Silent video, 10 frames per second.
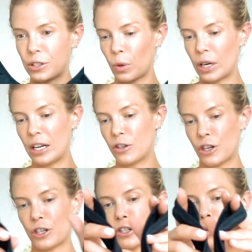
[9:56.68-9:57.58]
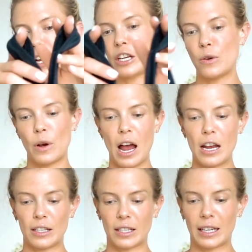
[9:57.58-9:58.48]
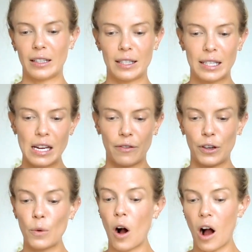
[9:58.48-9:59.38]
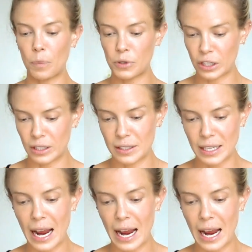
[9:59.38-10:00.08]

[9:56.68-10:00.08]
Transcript: this one in just so that you guys can see a few options